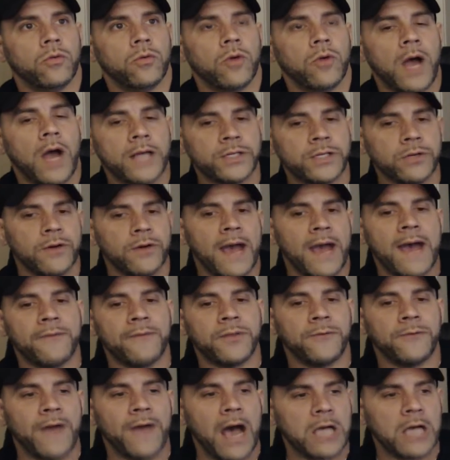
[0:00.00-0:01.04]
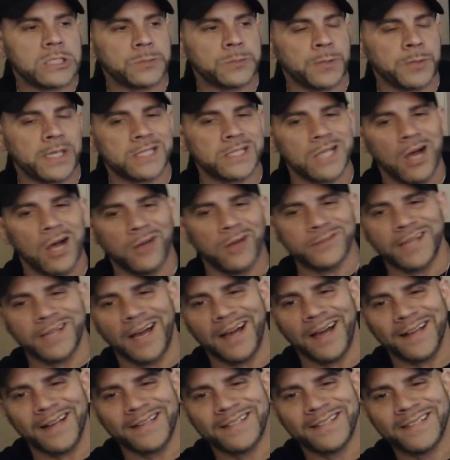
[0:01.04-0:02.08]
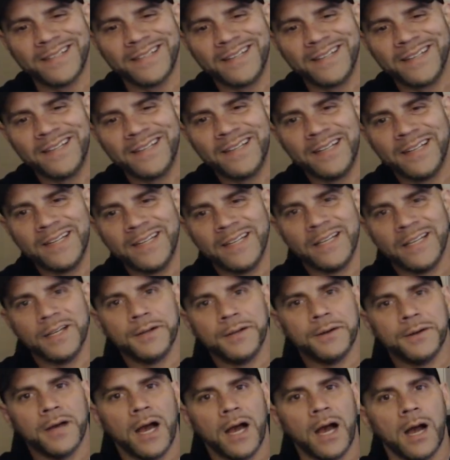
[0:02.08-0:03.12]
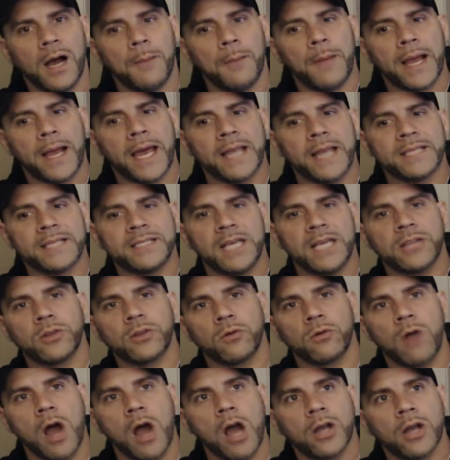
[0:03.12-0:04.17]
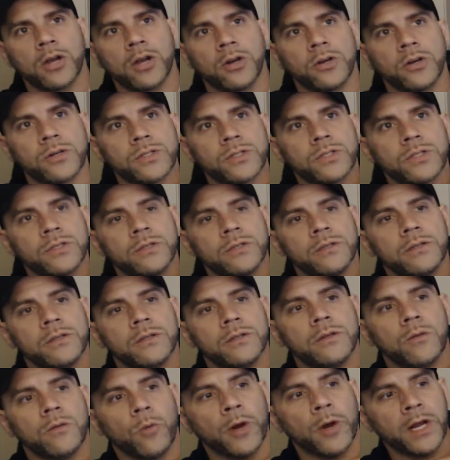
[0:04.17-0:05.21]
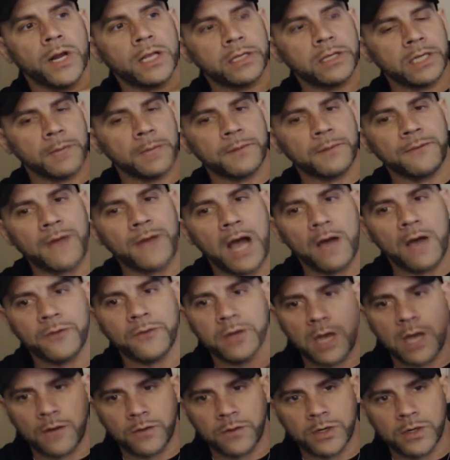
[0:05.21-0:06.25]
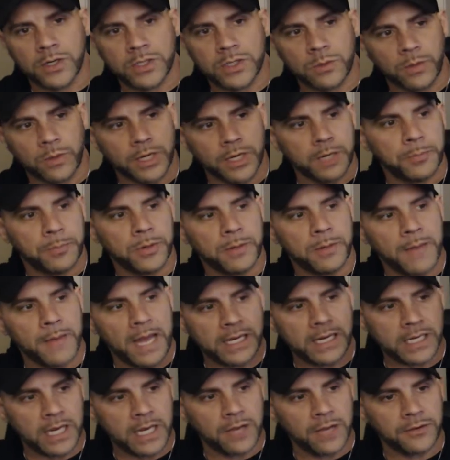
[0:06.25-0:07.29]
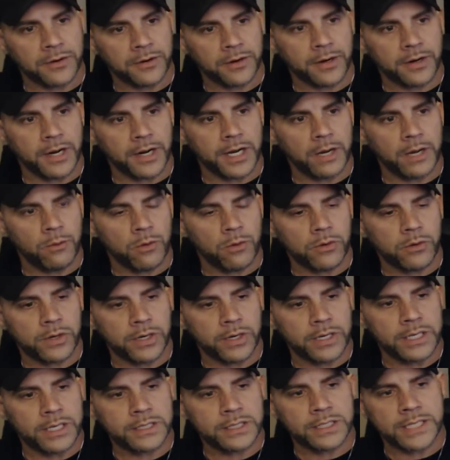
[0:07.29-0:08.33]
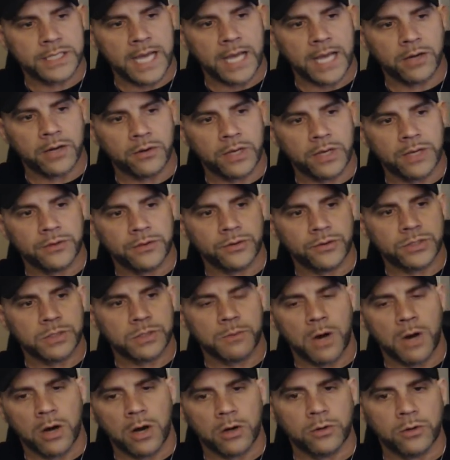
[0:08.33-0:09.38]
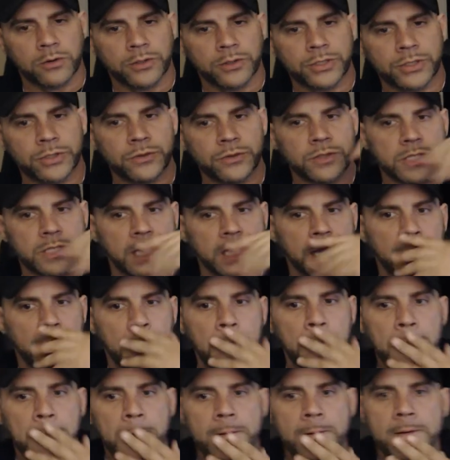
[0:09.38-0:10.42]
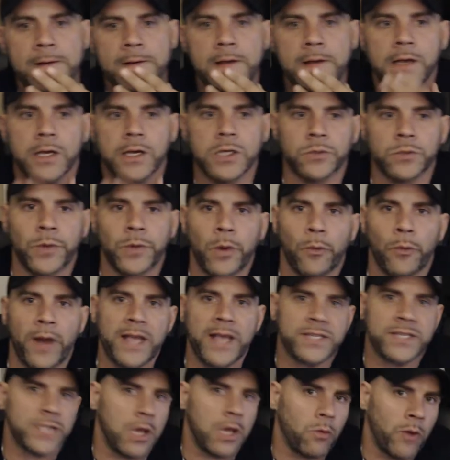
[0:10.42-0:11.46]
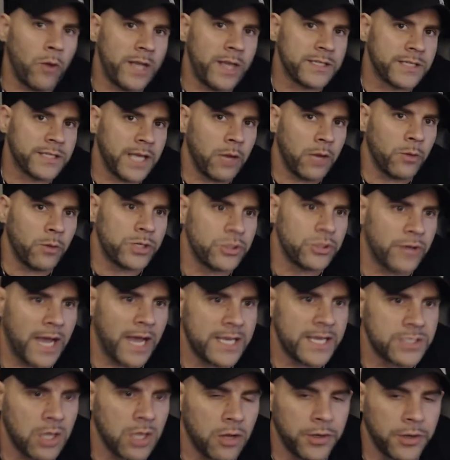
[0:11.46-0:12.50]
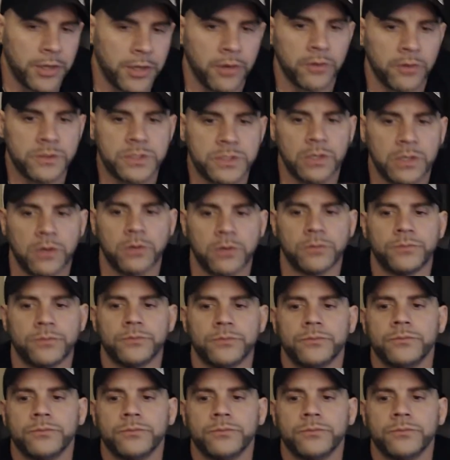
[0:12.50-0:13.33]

I do have the valve springs all done. Um, I got to set the rockers. We're going to clean up the valve covers and we're going to put it back together. And then we're going to hit the dyno either tomorrow or Tuesday because we race on Wednesday, which you guys all know. So